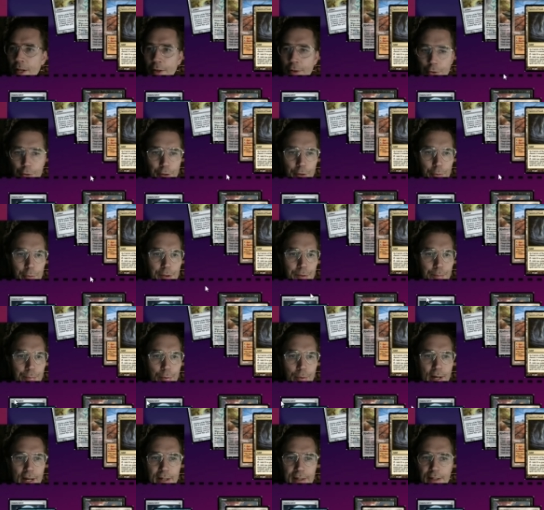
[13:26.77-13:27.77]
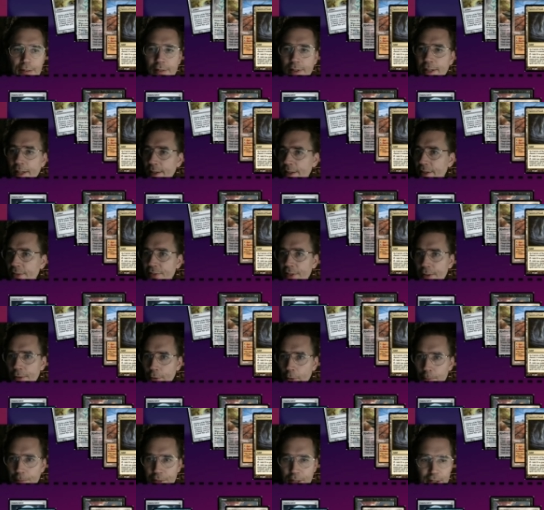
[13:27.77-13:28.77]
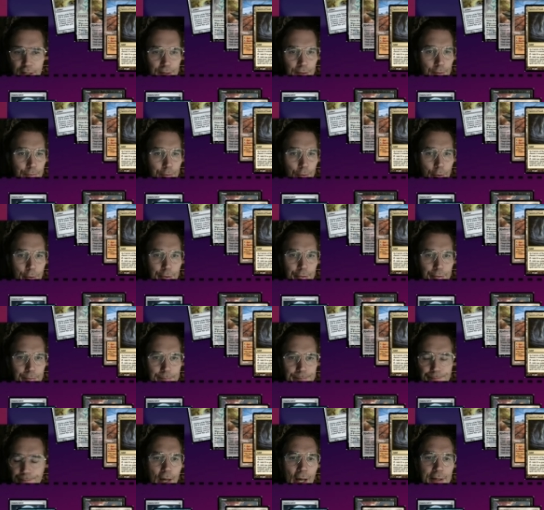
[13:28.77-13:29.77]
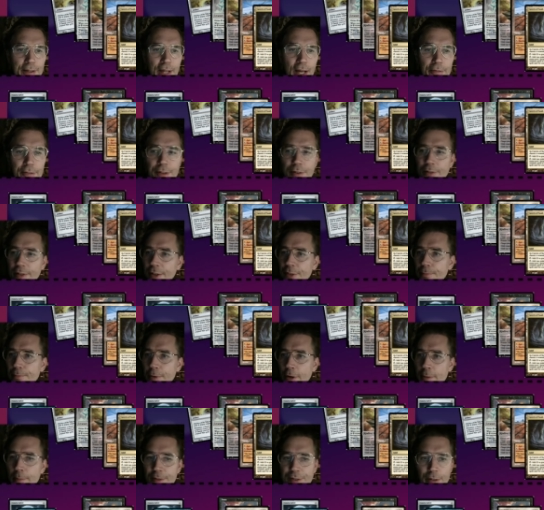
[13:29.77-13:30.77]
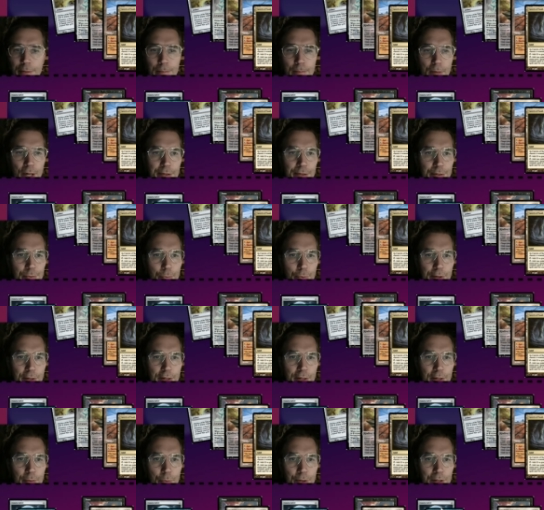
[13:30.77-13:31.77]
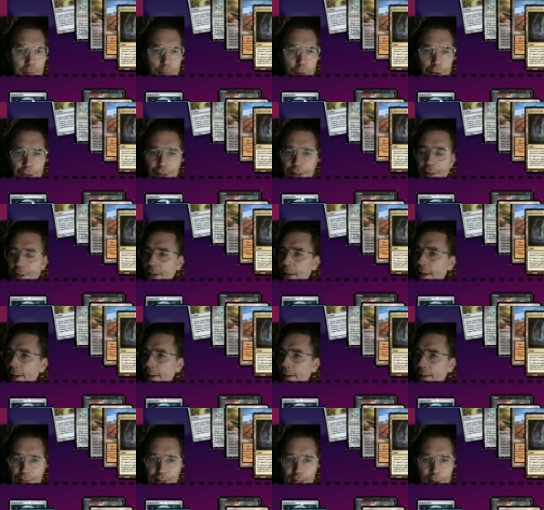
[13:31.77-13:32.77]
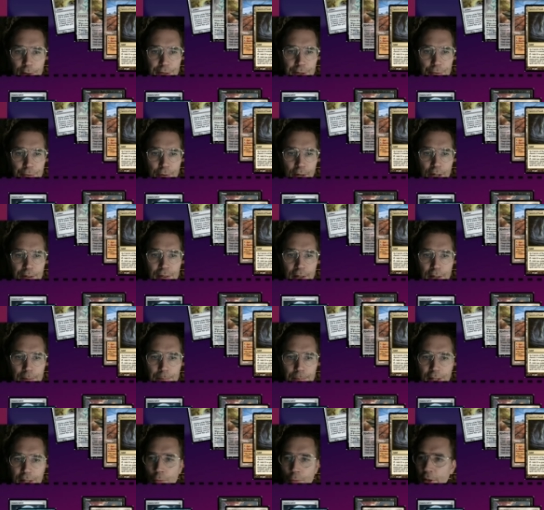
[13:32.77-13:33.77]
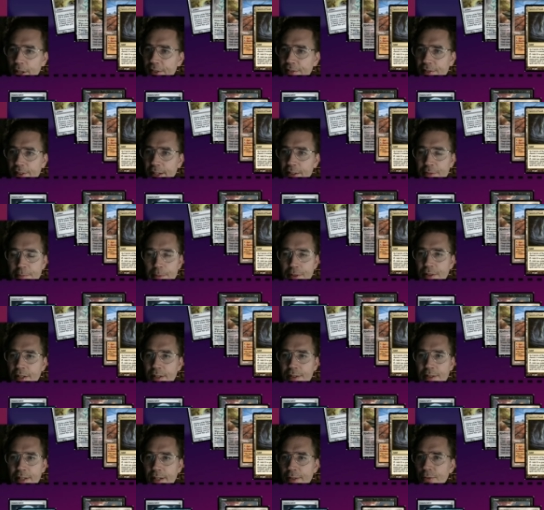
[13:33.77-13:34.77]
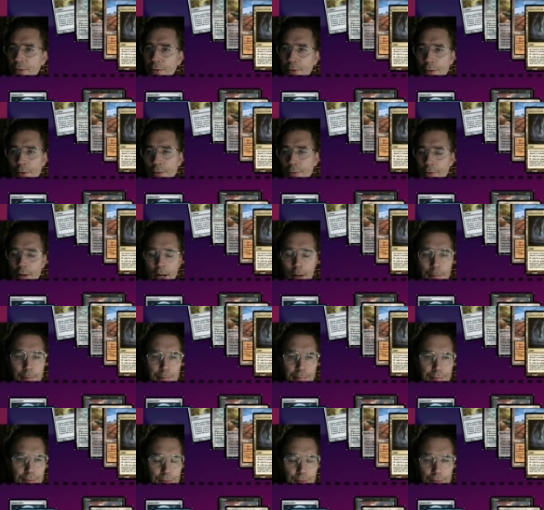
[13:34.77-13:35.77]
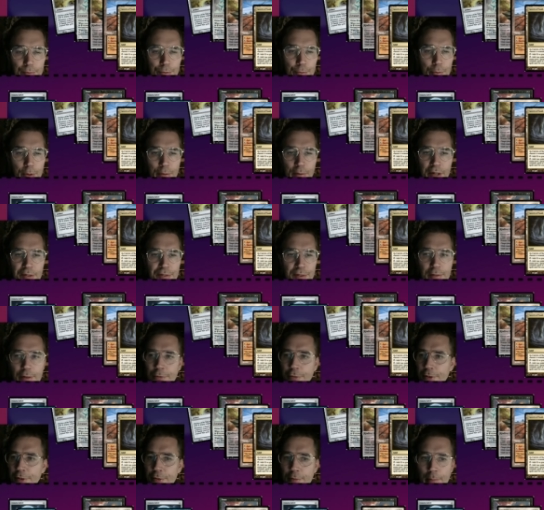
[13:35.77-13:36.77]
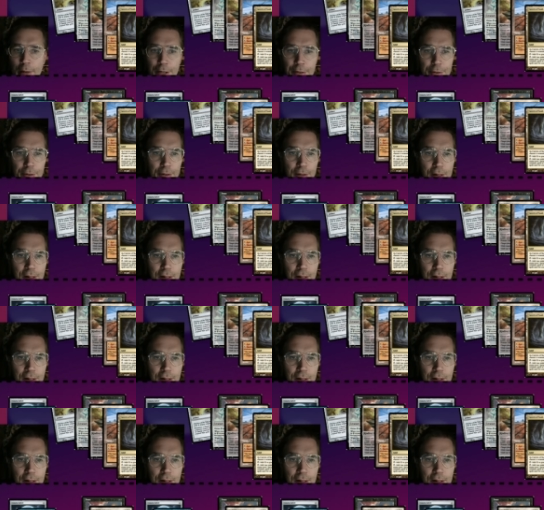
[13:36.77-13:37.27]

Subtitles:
You can do it proactively unless they top deck it, of course. I haven't experimented much with the mana denial style of interaction. I've played Wastelands, but they tend to ramp too aggressively for it to matter.